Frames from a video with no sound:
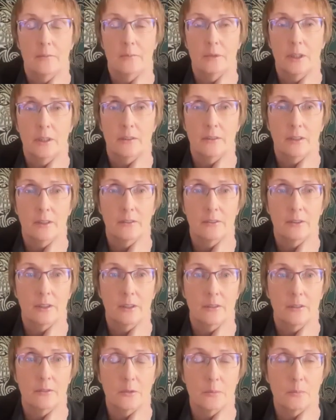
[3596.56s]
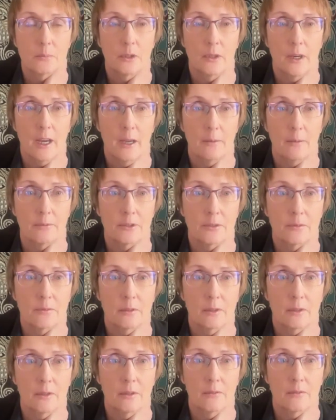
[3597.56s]
but that there's perhaps
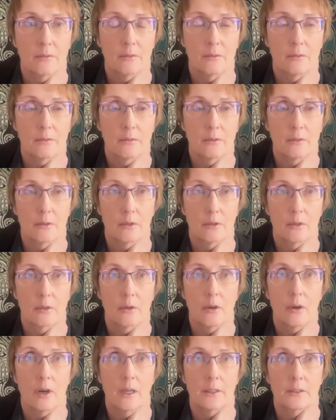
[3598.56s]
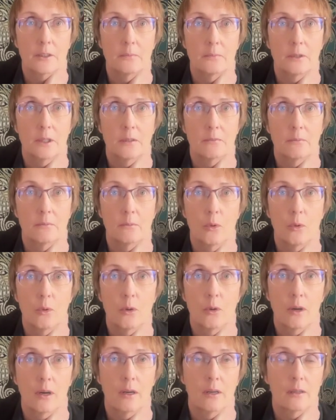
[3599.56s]
or ought to be
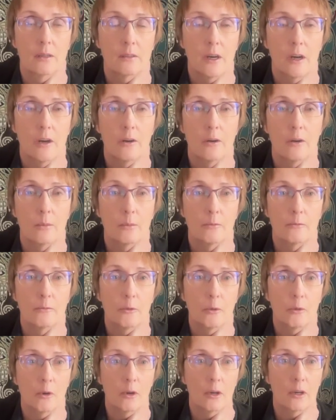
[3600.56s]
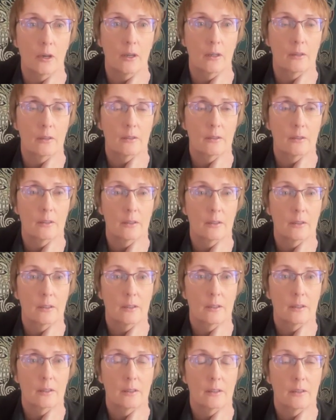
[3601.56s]
more hope for
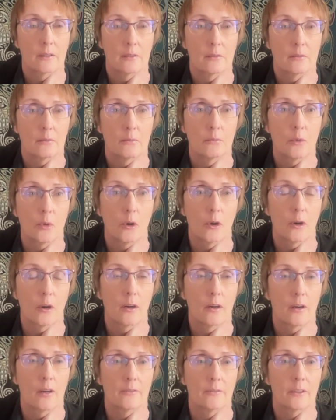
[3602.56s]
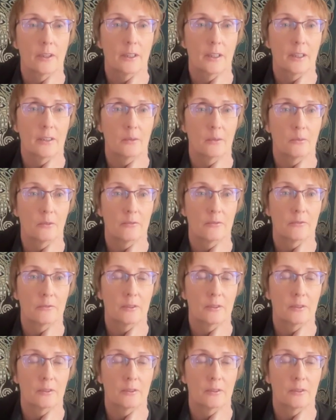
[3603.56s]
more of the kingdom of